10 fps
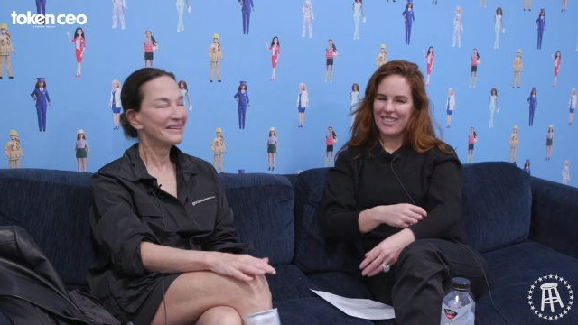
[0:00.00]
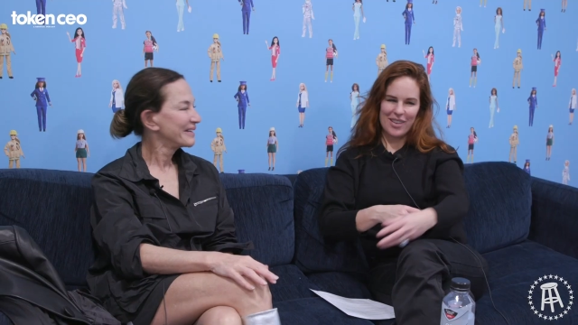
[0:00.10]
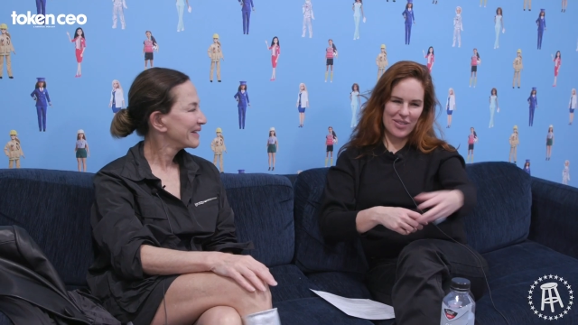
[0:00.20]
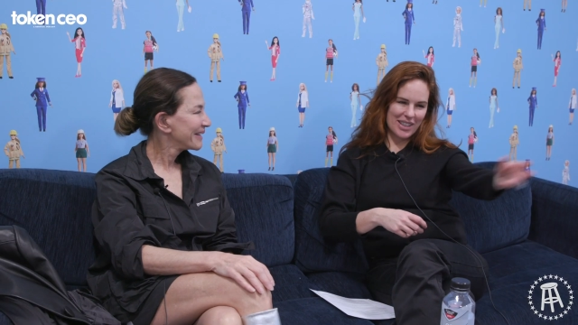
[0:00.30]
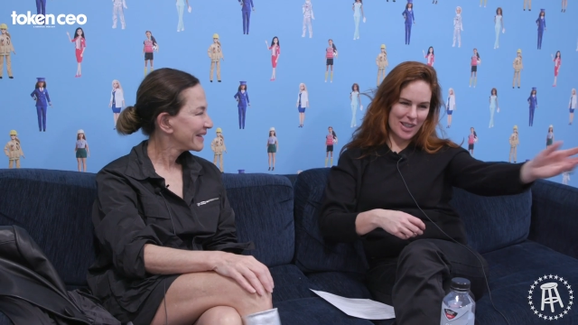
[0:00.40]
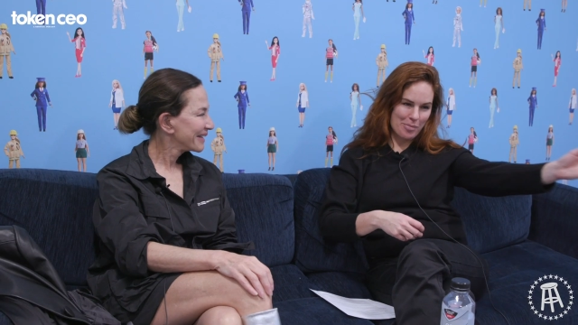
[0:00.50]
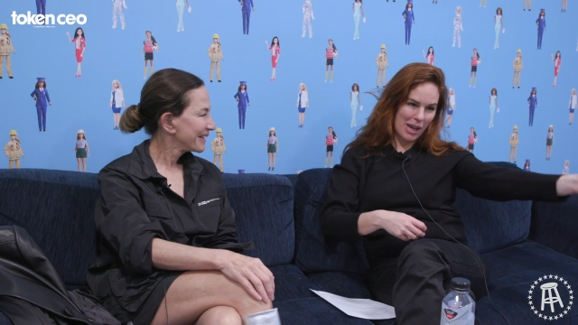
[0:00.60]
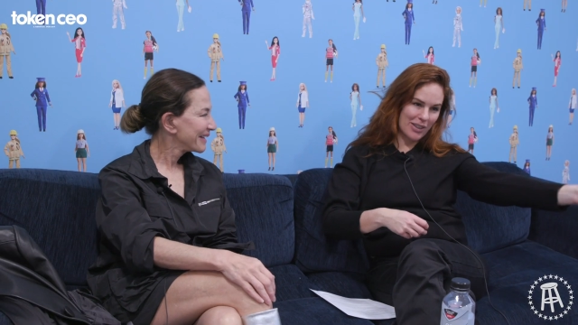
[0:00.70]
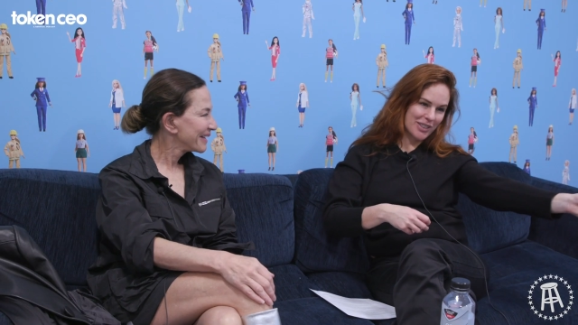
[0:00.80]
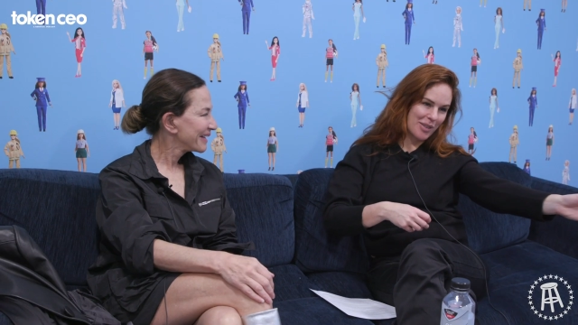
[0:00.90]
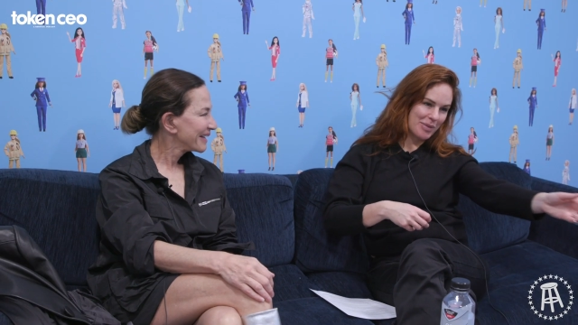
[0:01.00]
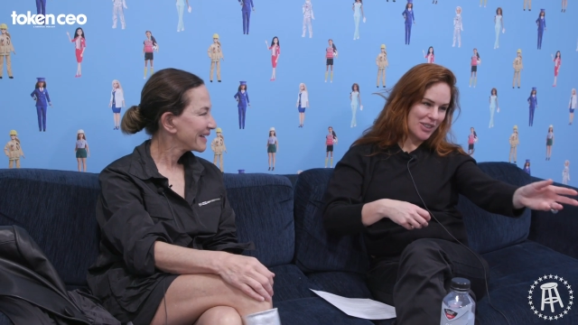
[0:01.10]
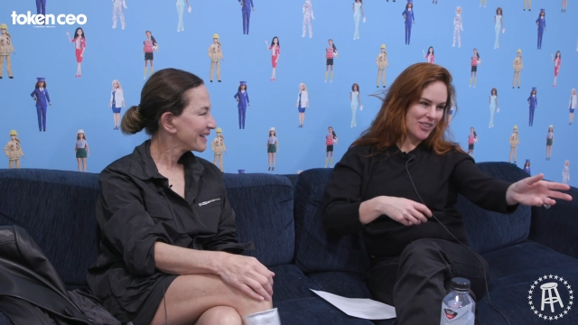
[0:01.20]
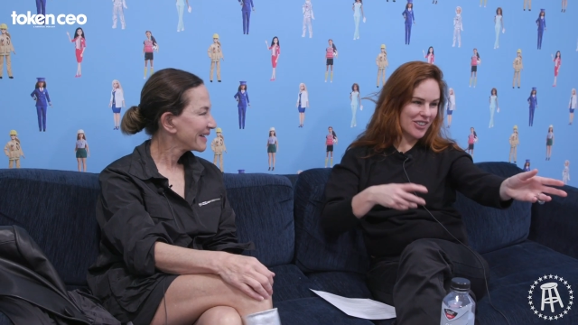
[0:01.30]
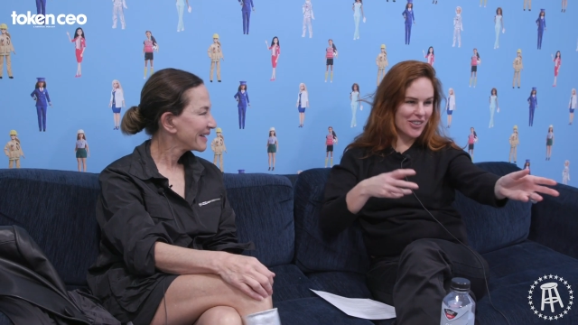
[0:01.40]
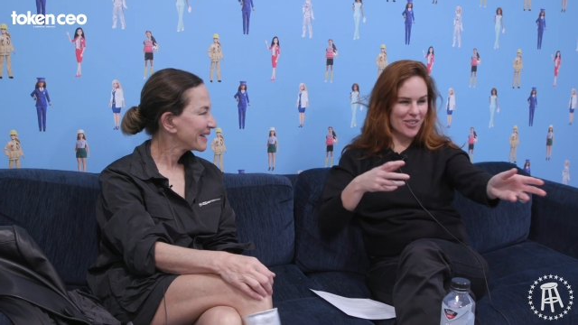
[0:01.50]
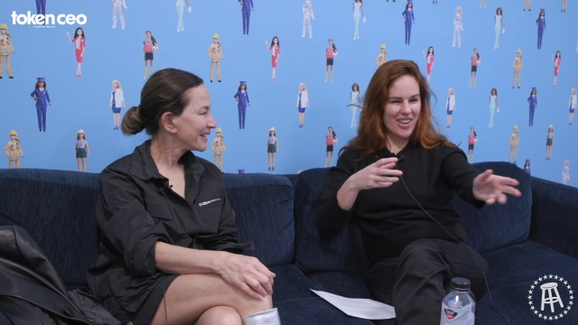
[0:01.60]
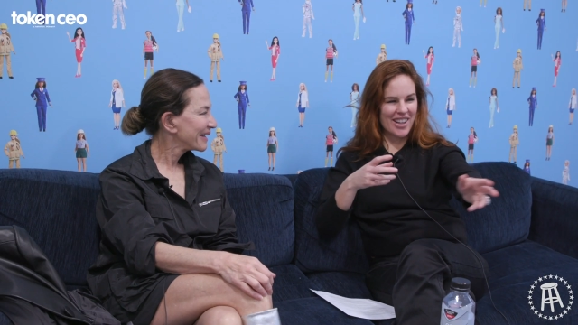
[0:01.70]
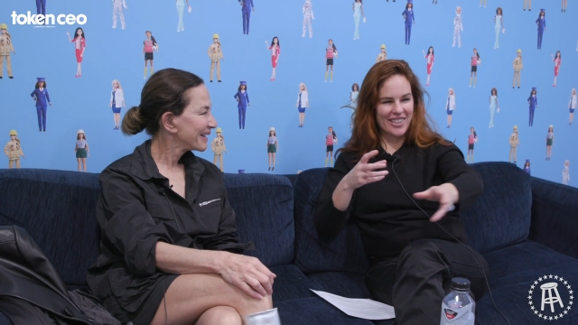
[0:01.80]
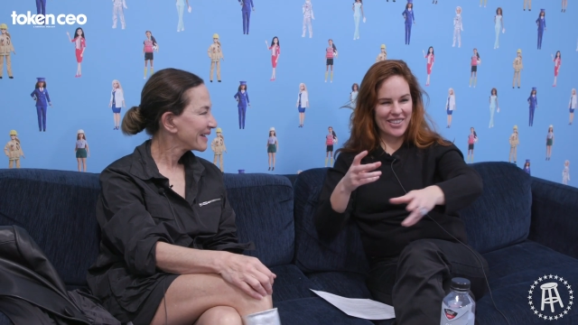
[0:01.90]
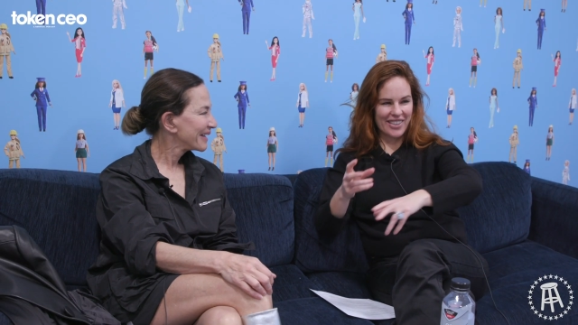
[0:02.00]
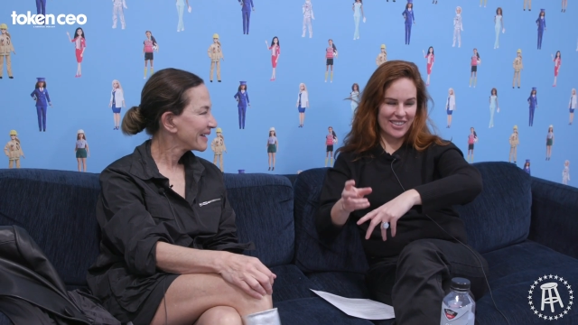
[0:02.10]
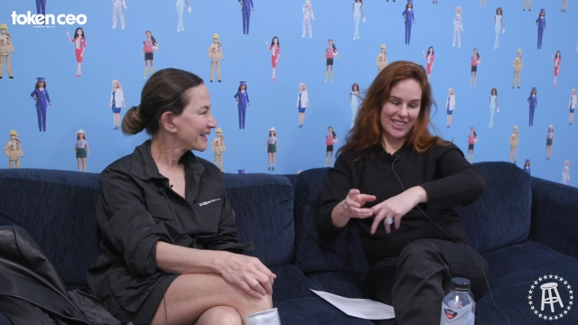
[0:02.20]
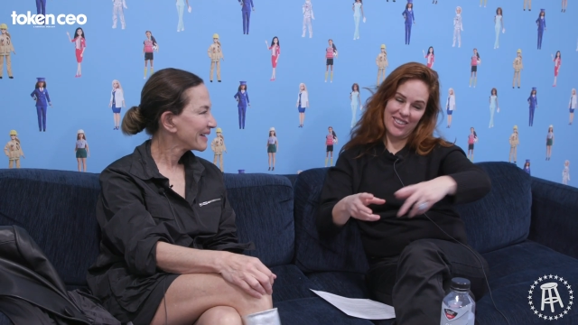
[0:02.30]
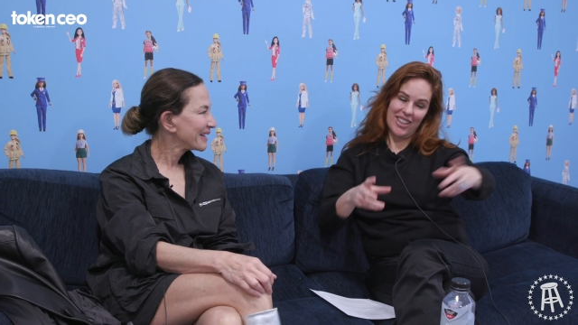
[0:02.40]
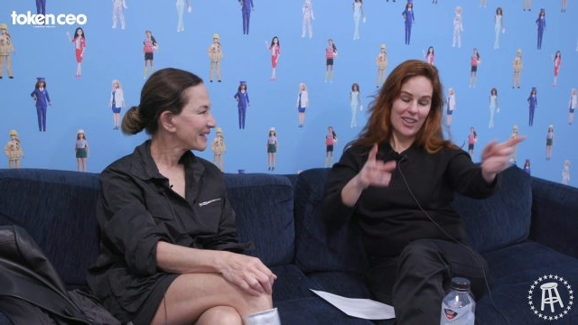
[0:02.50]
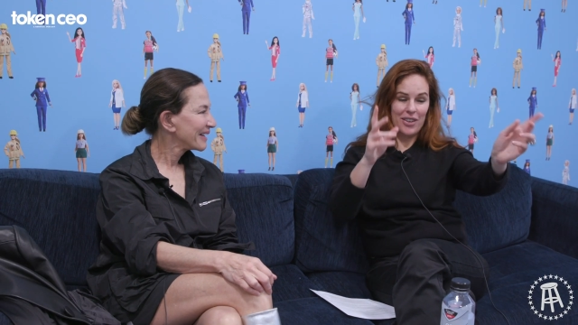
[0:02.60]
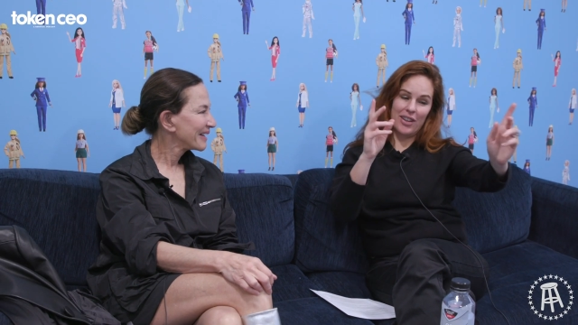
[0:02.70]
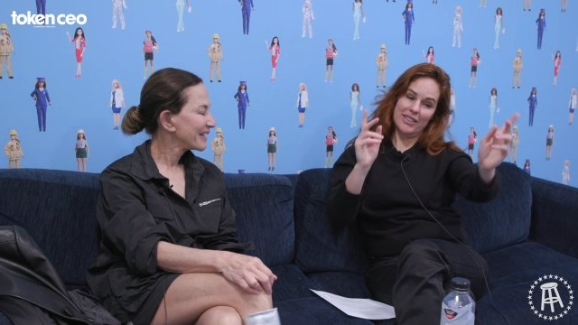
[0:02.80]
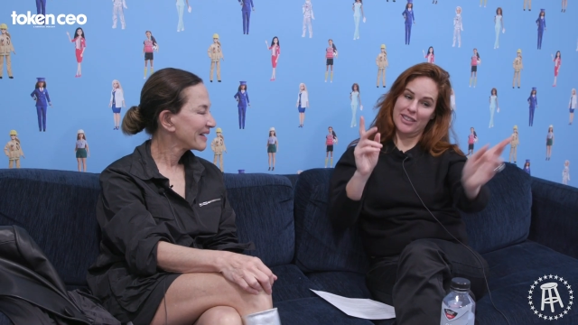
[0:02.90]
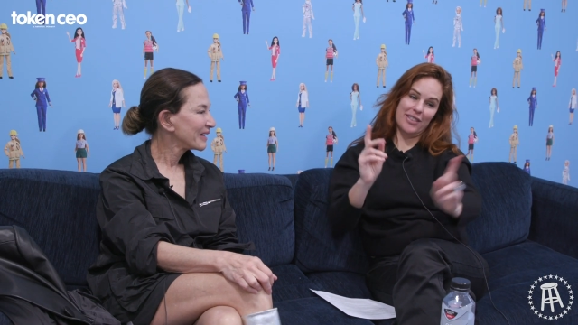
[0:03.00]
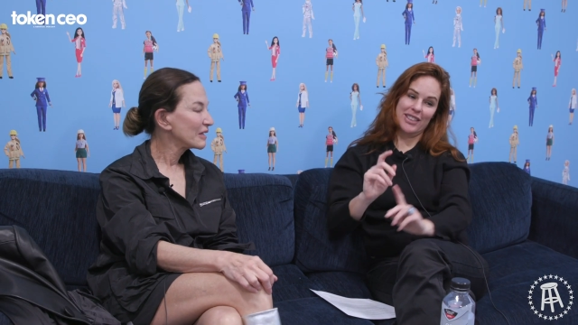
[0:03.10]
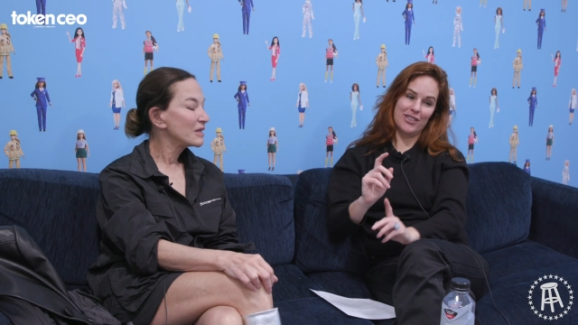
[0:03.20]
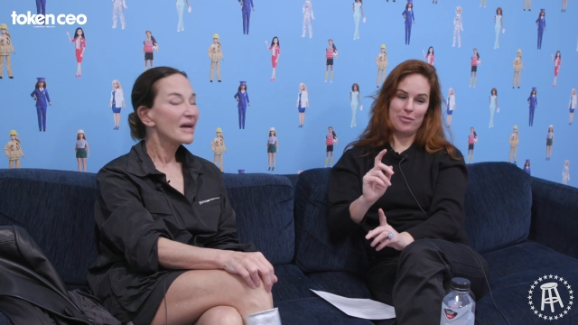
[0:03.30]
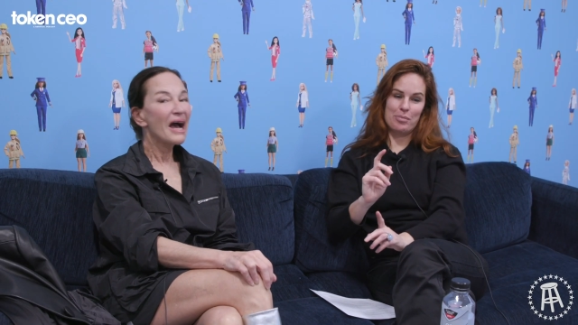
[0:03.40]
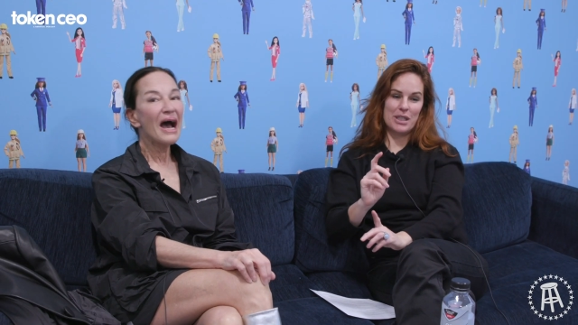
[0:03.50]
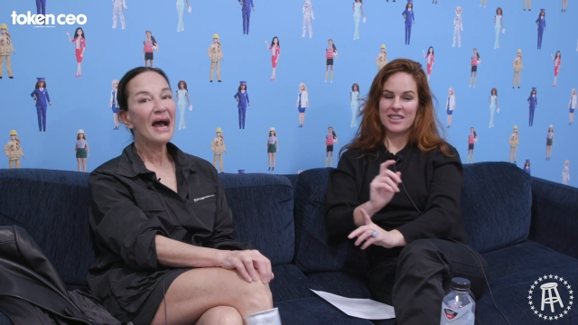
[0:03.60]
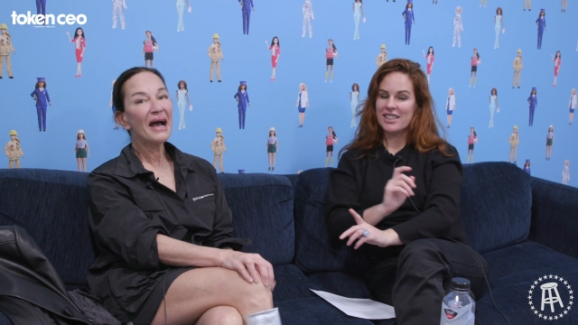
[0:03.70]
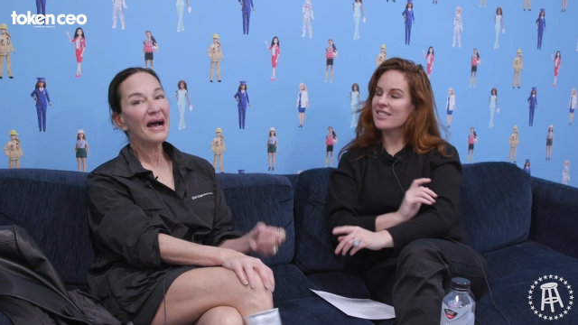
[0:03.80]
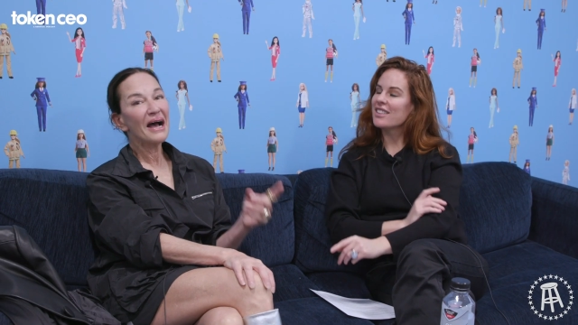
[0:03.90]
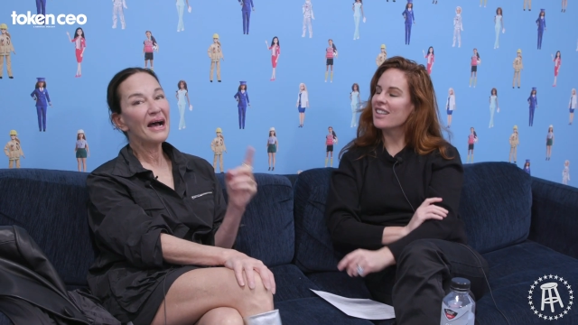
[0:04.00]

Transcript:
Speaker 1: percent. Somebody like paddles up to you, you're in the water, they're, you're like, oh, I'll just have a surf business.